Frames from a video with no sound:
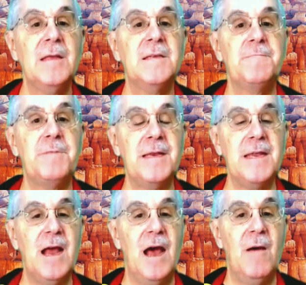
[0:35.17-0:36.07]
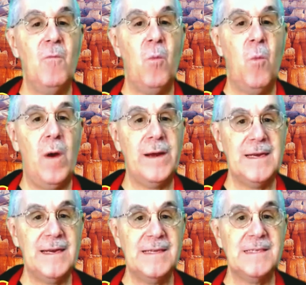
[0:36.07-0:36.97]
depending on what
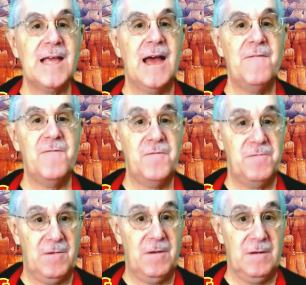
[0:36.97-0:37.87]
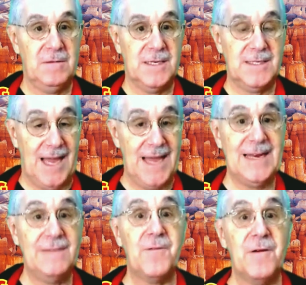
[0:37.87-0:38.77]
it is I've
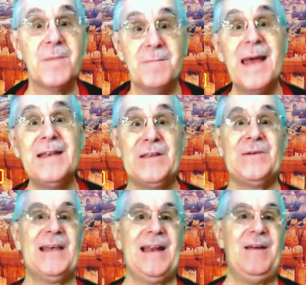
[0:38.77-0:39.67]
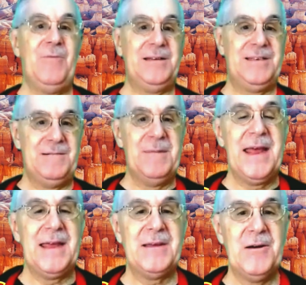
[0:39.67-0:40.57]
decided from the menu that I want to
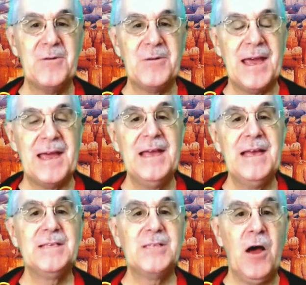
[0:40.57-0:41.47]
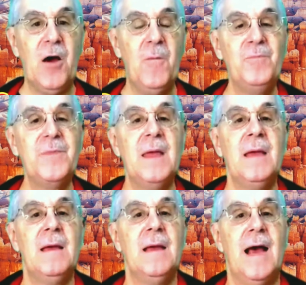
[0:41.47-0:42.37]
make. Okay, so
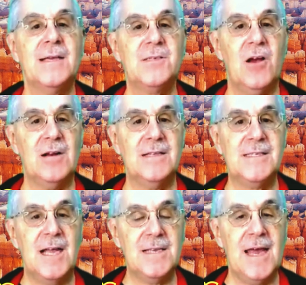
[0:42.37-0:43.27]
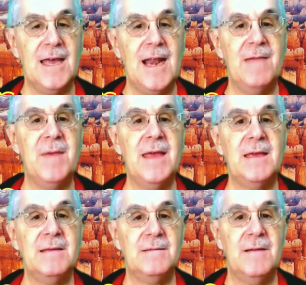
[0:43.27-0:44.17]
I start on Sunday and I
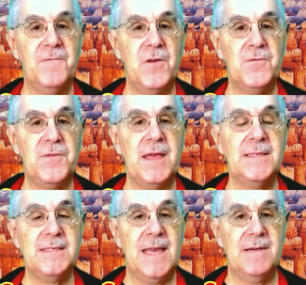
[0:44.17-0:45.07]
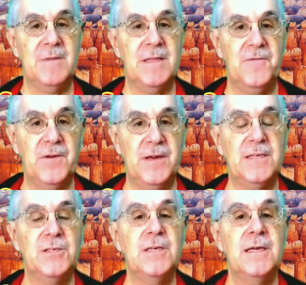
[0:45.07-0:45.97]
make a few things, get them in the
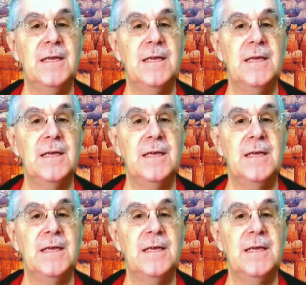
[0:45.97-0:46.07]
fridge.